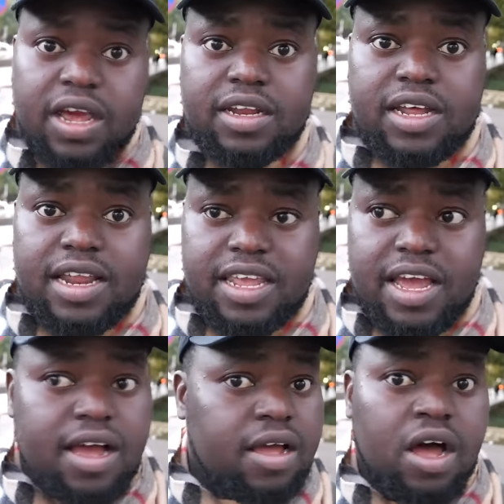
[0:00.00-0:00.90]
And here,
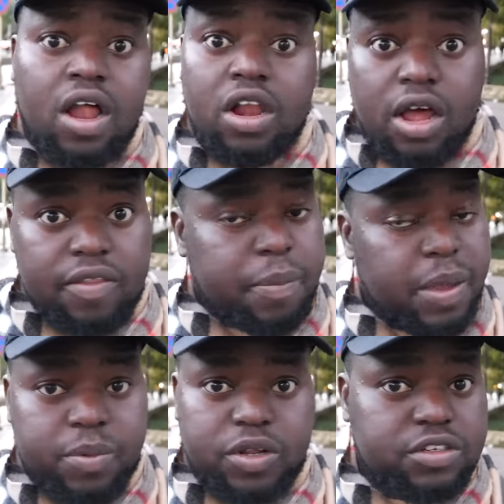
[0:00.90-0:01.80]
a lot of the
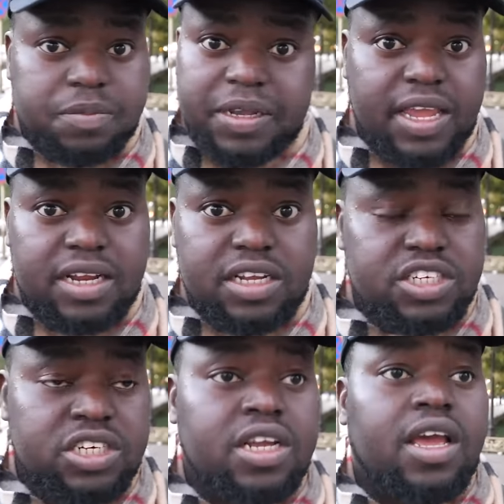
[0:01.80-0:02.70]
people don't speak English.
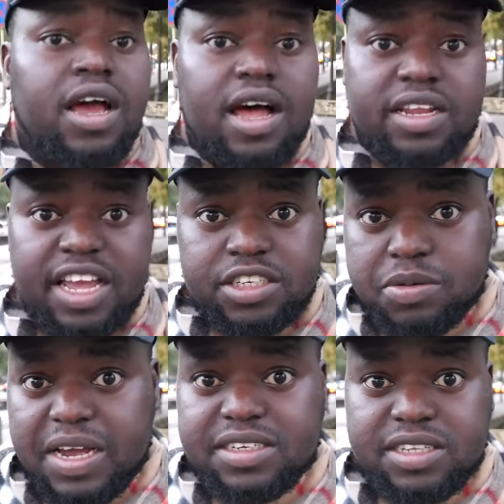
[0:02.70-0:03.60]
And hence
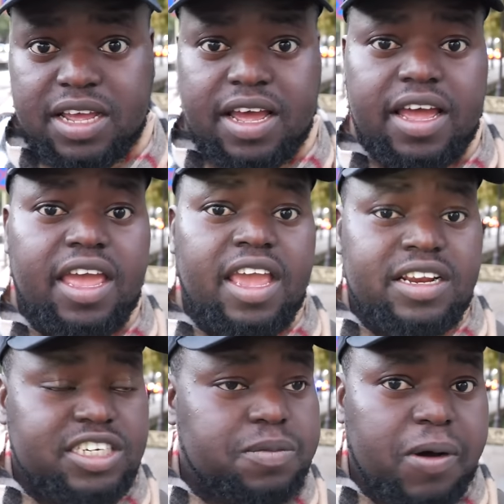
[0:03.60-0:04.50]
why is the
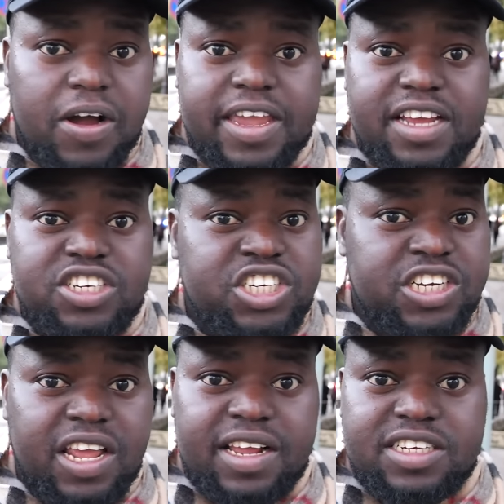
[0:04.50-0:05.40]
English market,
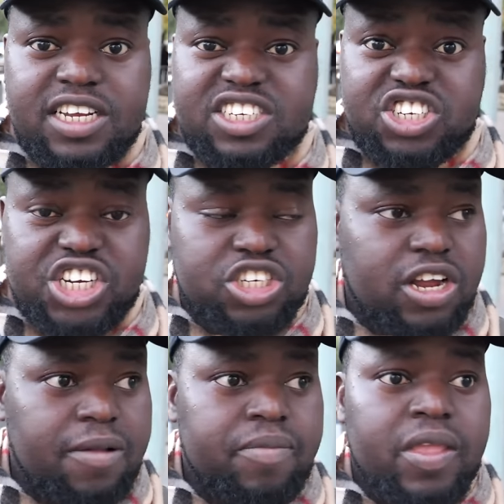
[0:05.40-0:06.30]
teaching English as a
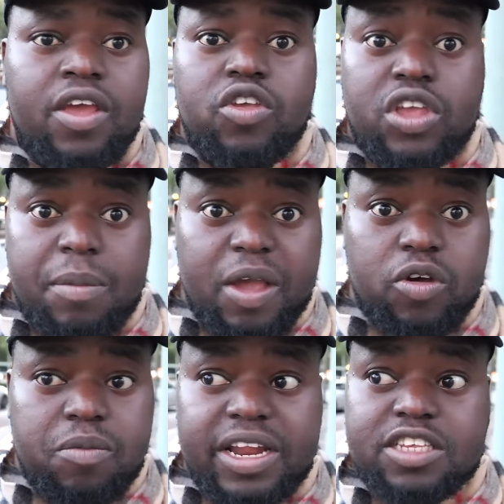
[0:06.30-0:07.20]
teacher. You can make
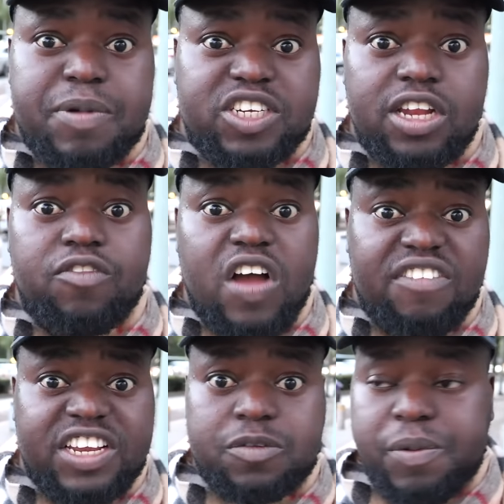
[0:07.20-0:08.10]
good money, especially if you
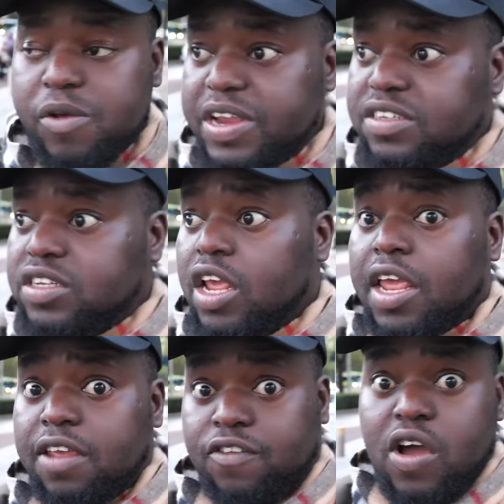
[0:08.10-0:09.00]
have experience.
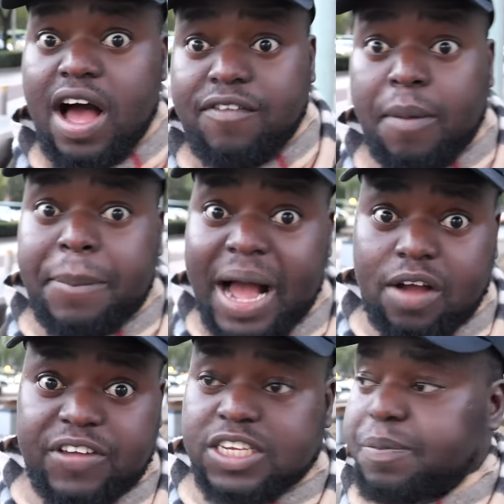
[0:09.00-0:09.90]
If you have a bag
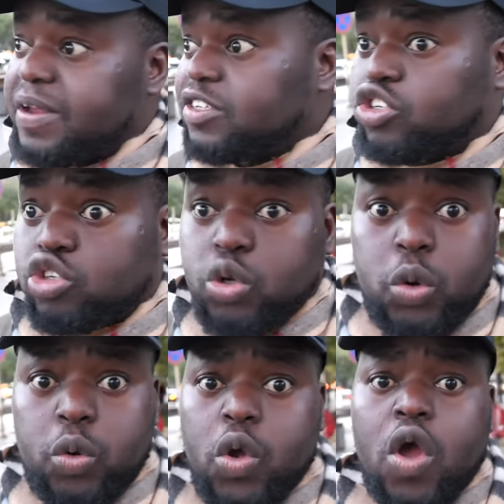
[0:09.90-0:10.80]
of experience,
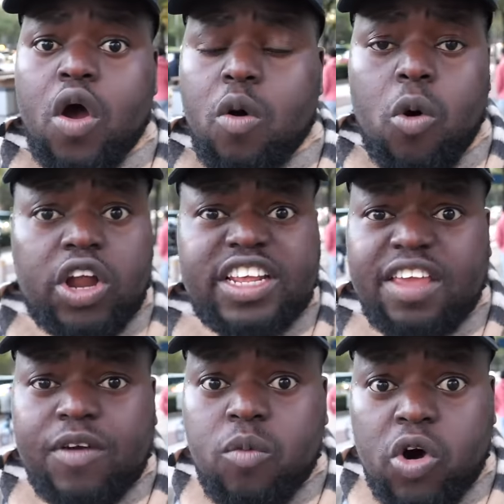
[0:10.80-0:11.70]

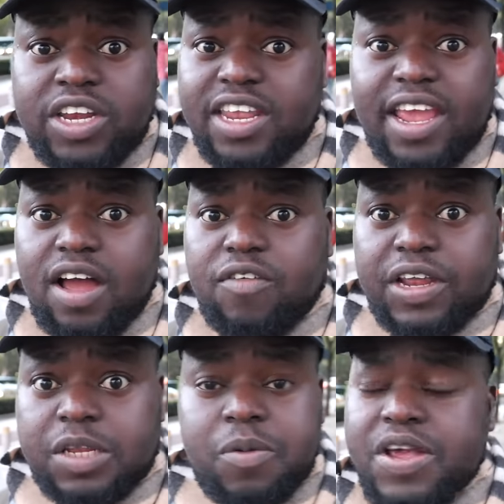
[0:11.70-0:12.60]
even one year of
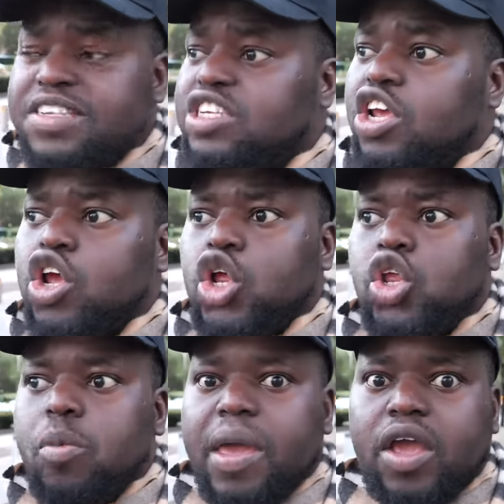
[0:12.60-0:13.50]
experience,
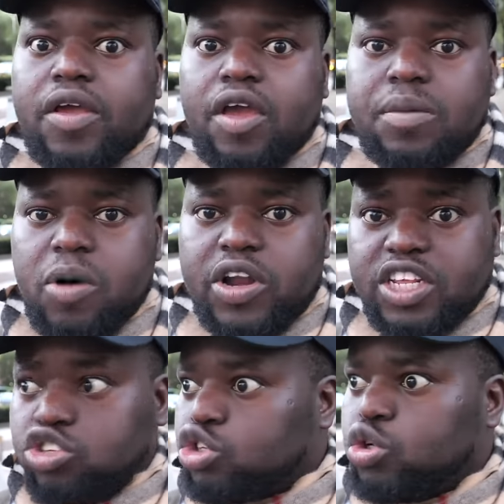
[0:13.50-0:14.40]
you make good
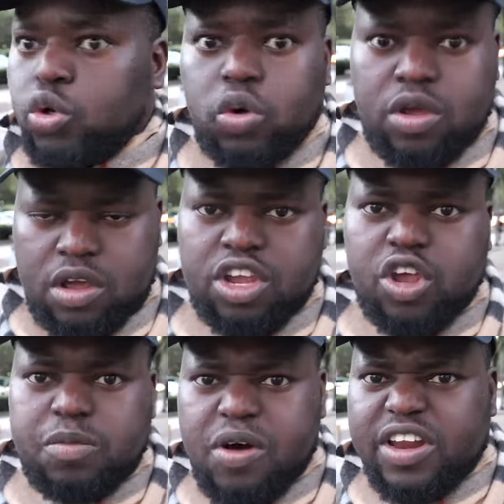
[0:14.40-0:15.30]
money. Two,
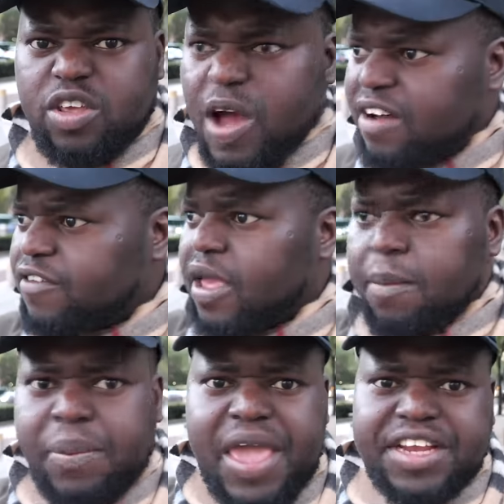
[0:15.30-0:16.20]
good money. You have
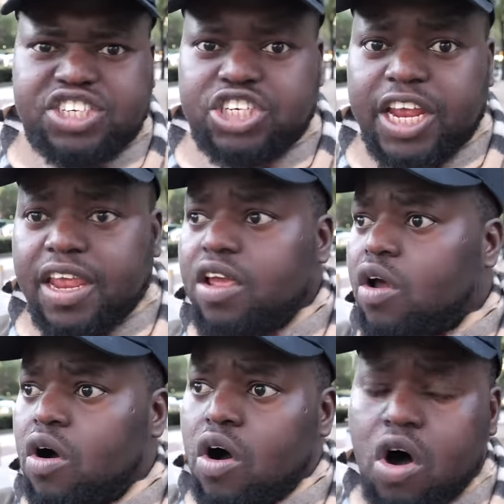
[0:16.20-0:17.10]
PhD,
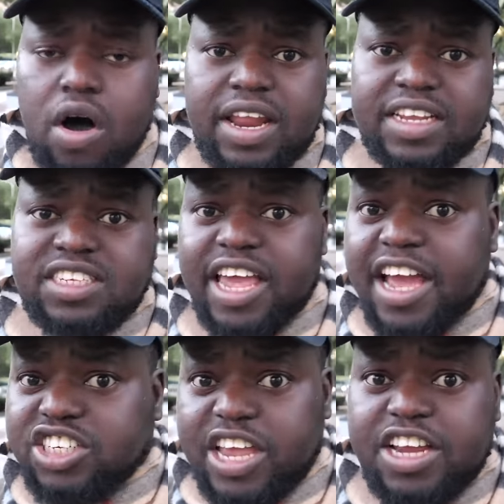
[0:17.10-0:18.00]
or let's say
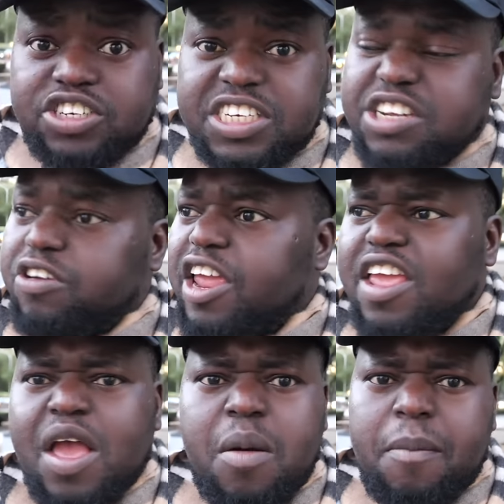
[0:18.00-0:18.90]
education degree,
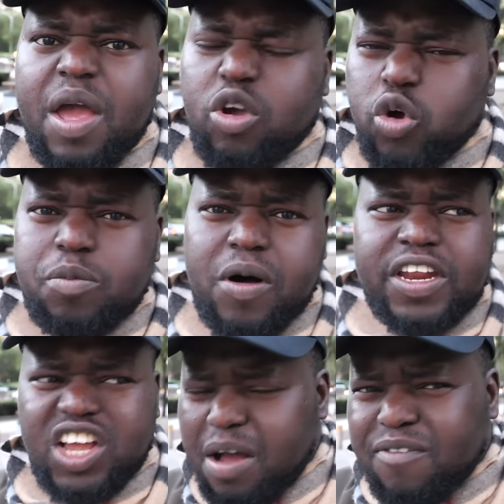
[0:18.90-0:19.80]
make good
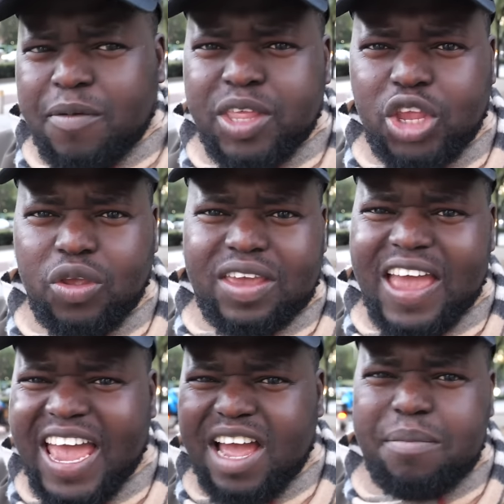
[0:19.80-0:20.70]
money. You come from the
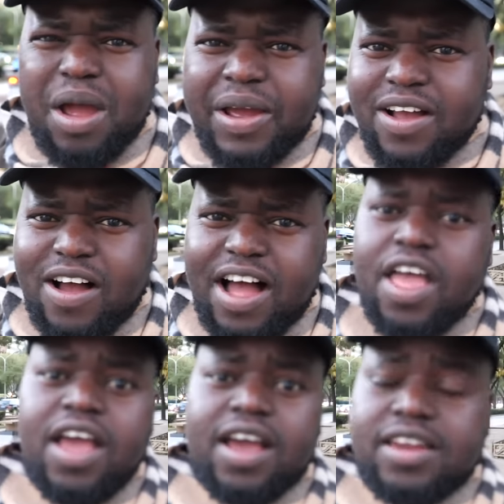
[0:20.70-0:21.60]
UK, America,
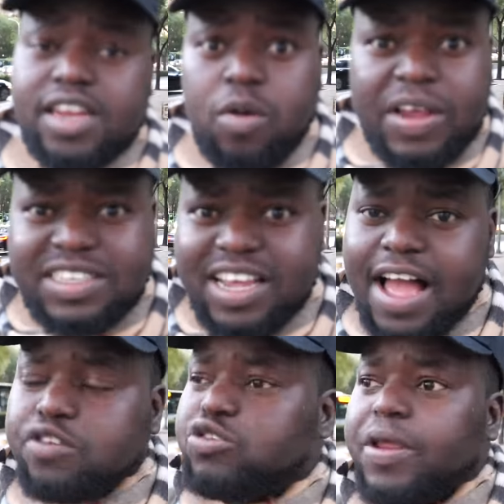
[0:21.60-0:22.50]
Canada, Western
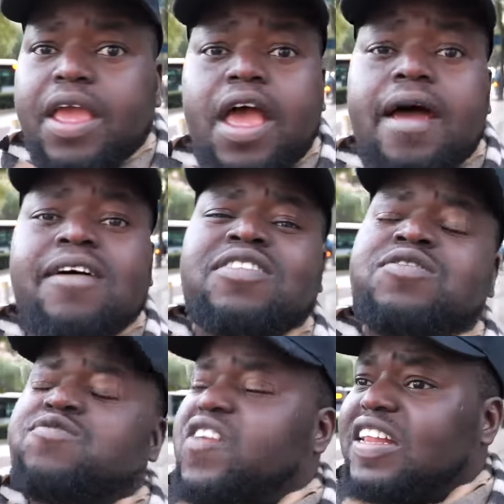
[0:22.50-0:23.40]
country,
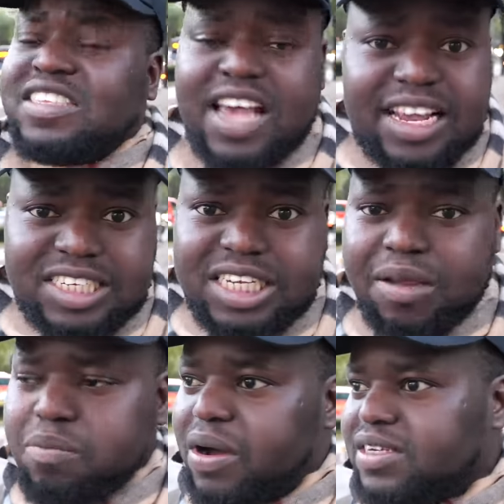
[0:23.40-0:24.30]
fantastic
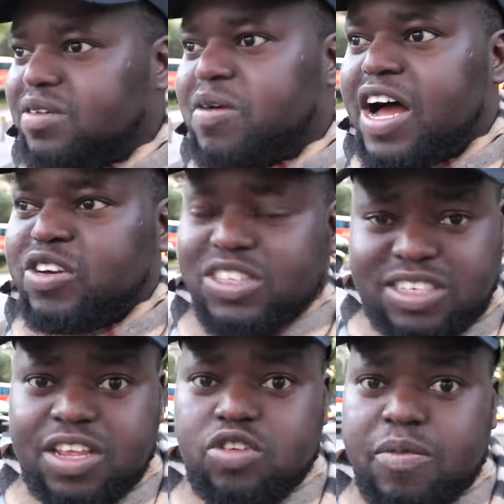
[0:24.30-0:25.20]
money, man.
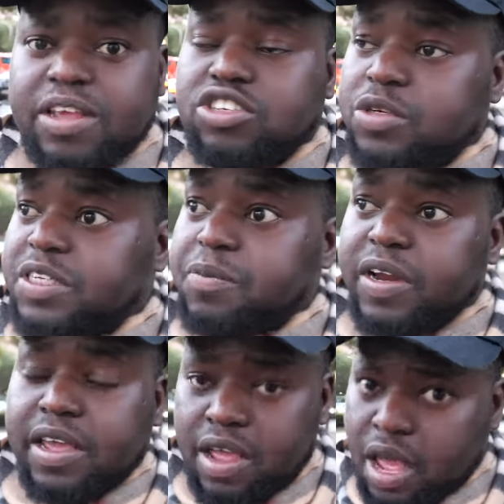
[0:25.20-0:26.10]
Honestly, you make serious
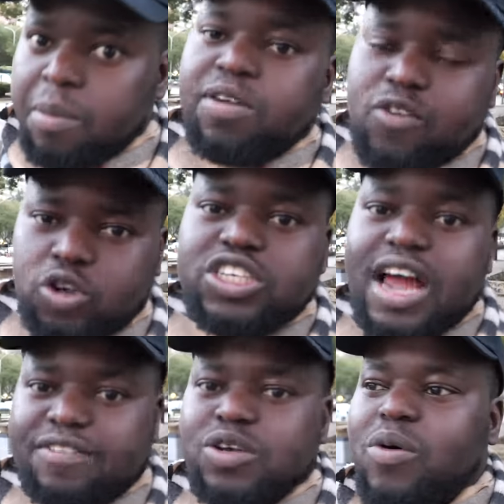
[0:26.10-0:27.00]
money. But of course, you
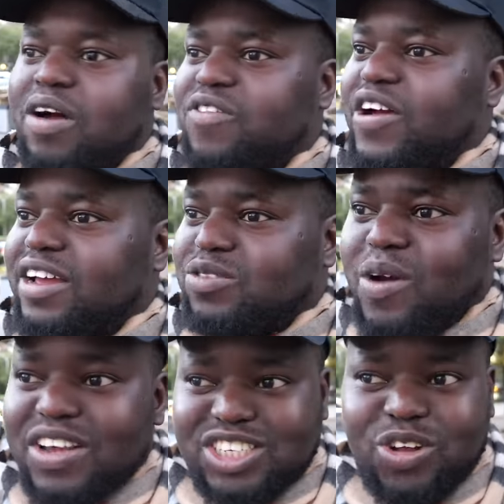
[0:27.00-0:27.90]
have to work for it as
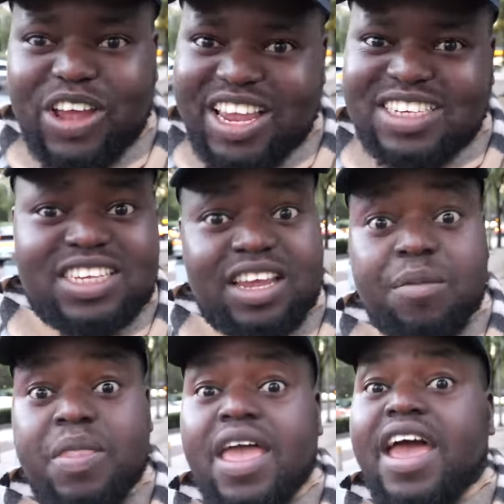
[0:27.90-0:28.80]
well. It's not easy.
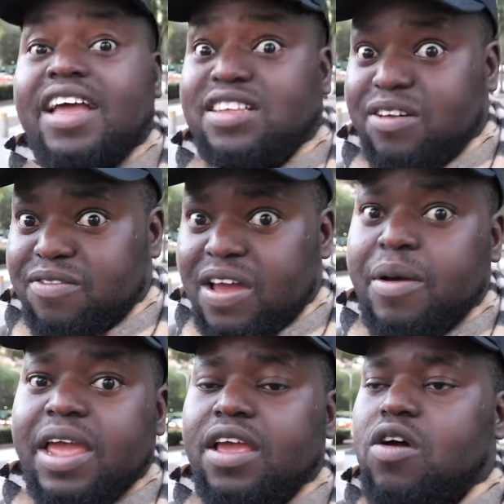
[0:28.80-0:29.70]
It's a
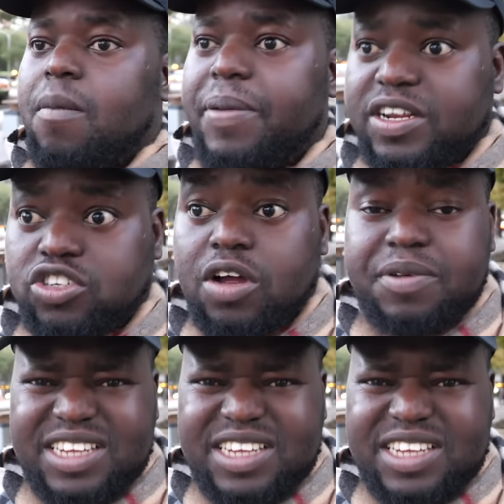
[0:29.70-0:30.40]
very complex job.